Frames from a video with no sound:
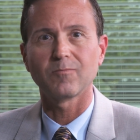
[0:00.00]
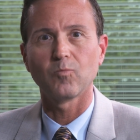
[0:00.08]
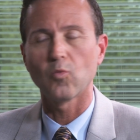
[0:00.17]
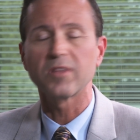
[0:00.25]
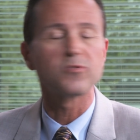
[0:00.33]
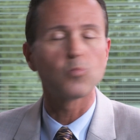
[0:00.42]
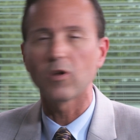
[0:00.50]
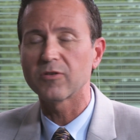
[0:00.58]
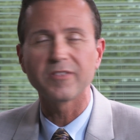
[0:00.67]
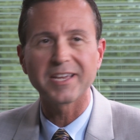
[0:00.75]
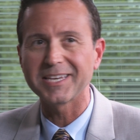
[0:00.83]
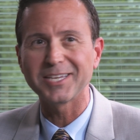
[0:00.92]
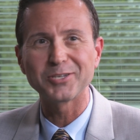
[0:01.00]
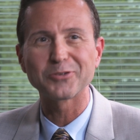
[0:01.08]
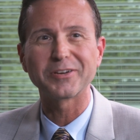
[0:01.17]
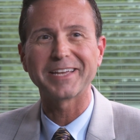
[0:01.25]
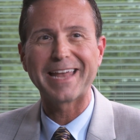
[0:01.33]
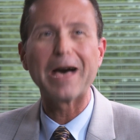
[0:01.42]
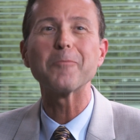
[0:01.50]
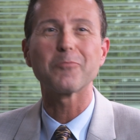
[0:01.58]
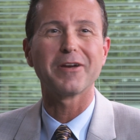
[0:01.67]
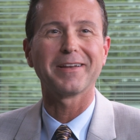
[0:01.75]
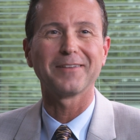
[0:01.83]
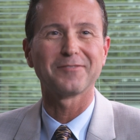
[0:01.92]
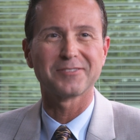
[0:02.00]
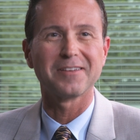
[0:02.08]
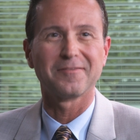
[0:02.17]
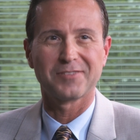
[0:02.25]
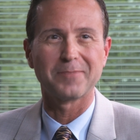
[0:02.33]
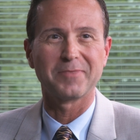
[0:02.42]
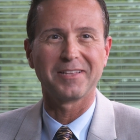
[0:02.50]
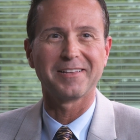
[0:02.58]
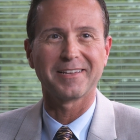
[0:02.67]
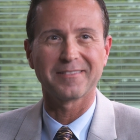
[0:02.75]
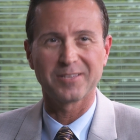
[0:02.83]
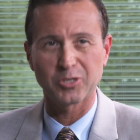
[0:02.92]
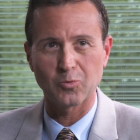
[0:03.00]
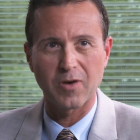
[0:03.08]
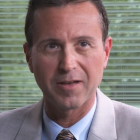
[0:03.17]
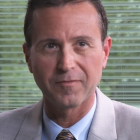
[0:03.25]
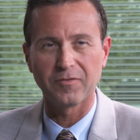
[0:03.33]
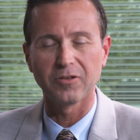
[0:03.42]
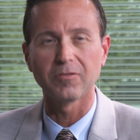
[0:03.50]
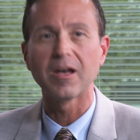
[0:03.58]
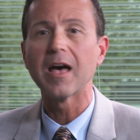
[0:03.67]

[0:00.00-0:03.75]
what, what do they need during an outbreak of, of something like the swine flu,